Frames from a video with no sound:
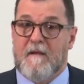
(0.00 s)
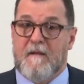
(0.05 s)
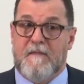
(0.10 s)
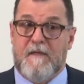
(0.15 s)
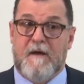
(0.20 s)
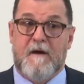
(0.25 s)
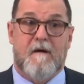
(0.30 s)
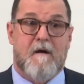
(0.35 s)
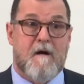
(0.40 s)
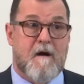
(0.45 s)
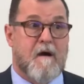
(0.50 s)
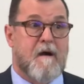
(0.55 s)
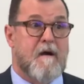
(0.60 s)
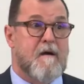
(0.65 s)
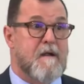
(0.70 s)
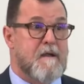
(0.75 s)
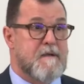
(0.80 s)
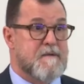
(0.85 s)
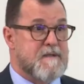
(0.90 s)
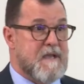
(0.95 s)
There
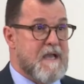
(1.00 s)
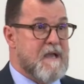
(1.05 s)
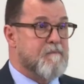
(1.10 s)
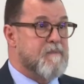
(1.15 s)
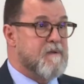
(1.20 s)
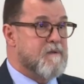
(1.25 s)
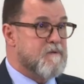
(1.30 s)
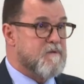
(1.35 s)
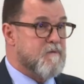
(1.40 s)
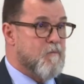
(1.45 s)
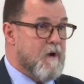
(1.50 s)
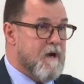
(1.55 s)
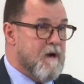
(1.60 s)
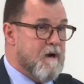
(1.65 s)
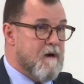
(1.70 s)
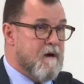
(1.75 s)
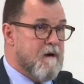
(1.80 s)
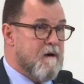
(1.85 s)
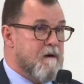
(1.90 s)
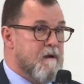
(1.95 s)
are examples
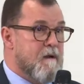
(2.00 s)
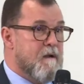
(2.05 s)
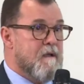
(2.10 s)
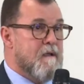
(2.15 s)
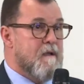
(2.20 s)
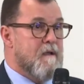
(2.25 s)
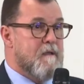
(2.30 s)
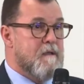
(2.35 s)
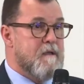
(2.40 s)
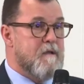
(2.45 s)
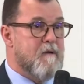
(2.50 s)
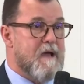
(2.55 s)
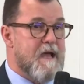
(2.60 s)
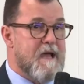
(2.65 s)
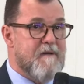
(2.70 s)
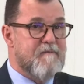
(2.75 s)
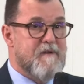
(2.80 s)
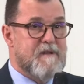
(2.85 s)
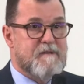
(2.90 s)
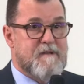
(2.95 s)
where you
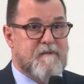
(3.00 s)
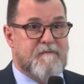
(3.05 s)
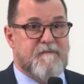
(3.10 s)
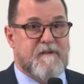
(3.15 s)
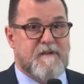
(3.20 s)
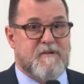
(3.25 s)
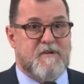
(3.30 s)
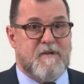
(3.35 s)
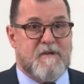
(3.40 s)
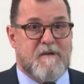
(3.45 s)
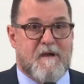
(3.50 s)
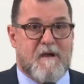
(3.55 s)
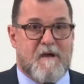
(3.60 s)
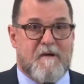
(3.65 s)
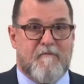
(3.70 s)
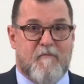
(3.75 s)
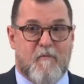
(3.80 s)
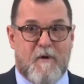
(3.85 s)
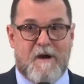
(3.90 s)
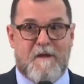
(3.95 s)
have a division
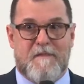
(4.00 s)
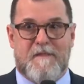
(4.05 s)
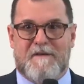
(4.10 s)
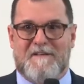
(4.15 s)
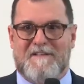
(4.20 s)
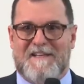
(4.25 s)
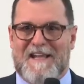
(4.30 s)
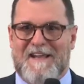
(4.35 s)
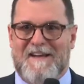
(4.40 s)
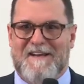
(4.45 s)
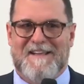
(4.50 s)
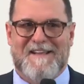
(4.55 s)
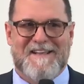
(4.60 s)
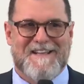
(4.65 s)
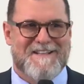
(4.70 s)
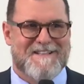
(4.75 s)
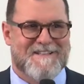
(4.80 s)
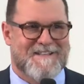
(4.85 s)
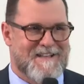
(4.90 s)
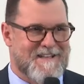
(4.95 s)
of where the data
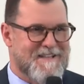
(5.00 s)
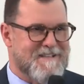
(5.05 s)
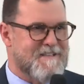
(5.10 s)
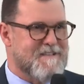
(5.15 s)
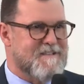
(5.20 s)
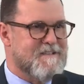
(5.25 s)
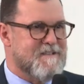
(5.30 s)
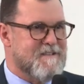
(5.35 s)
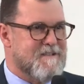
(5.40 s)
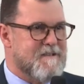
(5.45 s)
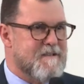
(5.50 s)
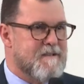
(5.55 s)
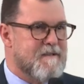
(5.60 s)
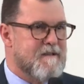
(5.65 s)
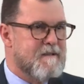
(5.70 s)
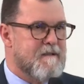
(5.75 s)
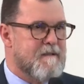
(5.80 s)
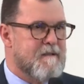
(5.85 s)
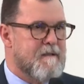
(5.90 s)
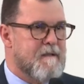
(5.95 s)
exists.
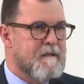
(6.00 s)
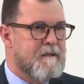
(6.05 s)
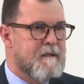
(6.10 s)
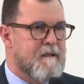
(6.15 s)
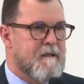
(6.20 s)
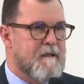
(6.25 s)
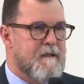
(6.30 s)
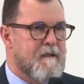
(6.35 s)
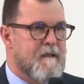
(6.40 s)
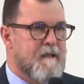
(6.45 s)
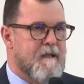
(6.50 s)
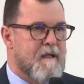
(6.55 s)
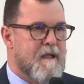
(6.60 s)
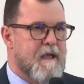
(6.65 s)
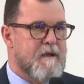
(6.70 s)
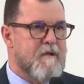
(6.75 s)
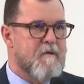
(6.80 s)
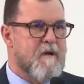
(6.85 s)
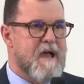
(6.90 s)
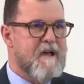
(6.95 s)

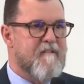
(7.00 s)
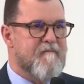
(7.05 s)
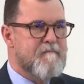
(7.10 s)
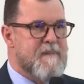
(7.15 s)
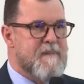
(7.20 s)
And you have